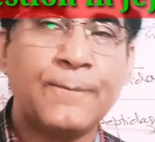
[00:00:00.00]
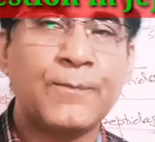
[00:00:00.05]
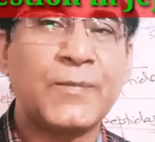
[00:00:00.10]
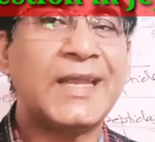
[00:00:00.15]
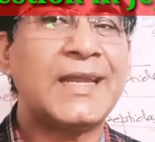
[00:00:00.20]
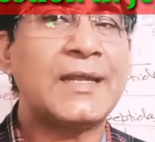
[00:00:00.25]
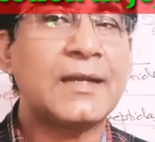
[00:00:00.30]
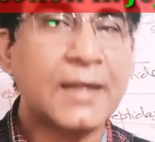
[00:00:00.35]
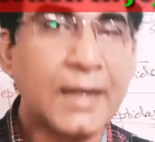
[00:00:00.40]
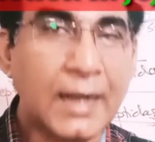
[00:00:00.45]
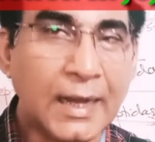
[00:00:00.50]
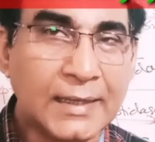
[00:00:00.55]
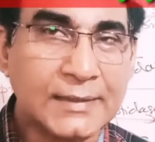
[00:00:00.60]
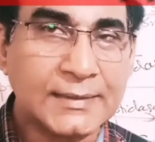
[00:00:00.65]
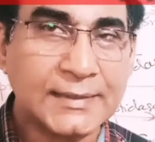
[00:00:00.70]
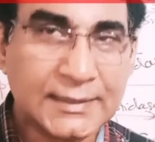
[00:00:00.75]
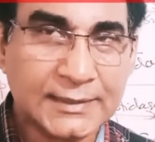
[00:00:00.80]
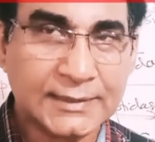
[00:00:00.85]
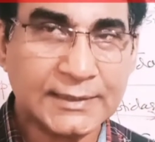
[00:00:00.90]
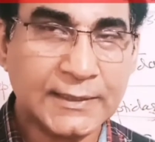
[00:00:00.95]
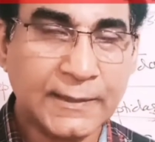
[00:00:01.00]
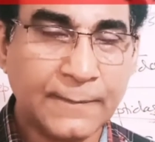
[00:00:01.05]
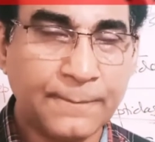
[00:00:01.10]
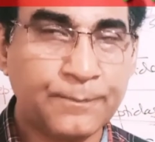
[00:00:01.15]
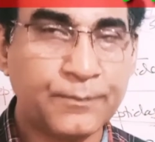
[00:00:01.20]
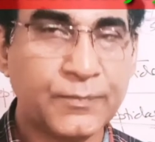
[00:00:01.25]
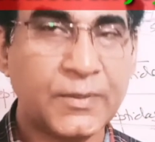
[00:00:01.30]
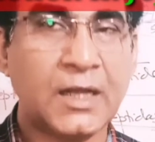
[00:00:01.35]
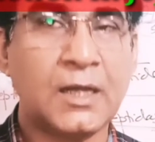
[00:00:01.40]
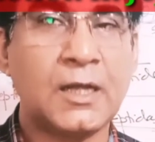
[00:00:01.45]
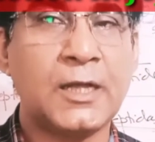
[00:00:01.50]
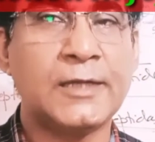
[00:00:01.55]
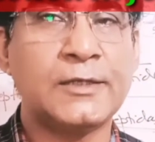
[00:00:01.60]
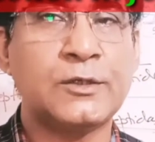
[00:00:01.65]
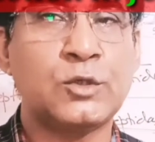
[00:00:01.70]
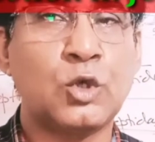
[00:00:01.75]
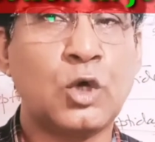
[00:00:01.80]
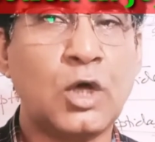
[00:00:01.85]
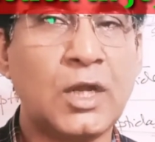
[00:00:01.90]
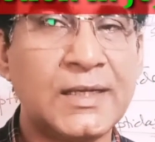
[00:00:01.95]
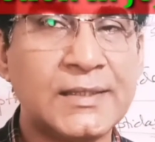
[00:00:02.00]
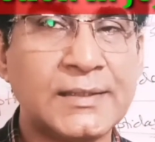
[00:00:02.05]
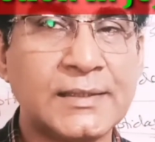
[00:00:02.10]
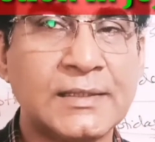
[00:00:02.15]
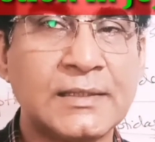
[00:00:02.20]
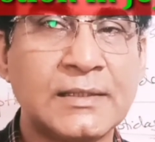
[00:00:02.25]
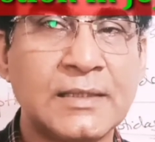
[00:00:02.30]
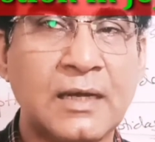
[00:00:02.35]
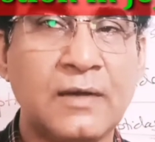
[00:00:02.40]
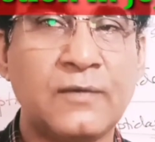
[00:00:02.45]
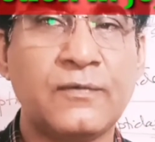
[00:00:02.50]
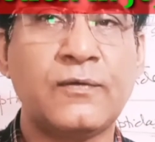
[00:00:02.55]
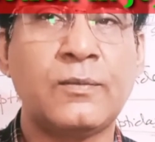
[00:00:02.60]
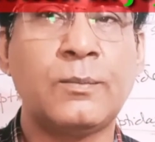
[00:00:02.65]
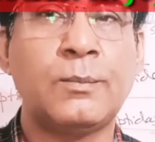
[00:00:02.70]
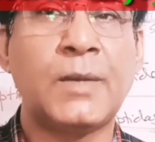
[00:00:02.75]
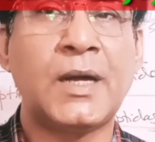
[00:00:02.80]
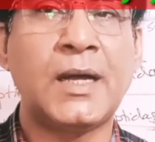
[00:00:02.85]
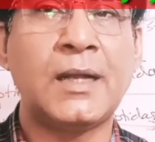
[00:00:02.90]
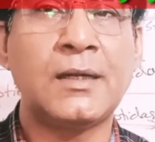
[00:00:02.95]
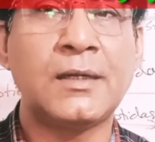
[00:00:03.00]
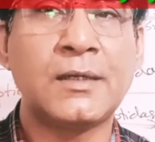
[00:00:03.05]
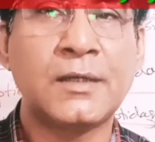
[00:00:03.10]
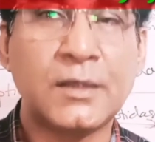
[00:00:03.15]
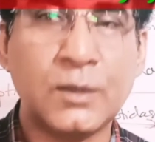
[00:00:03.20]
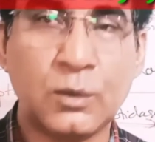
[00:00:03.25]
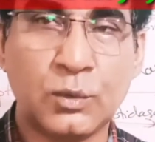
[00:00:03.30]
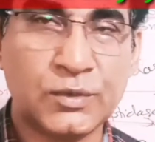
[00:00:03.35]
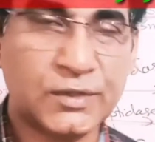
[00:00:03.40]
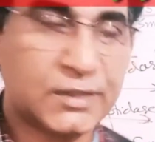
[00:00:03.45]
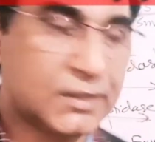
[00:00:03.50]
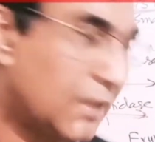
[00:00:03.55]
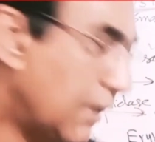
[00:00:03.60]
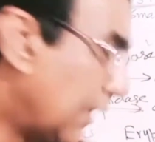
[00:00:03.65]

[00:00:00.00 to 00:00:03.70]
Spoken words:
It causes the hydrolysis of maltose,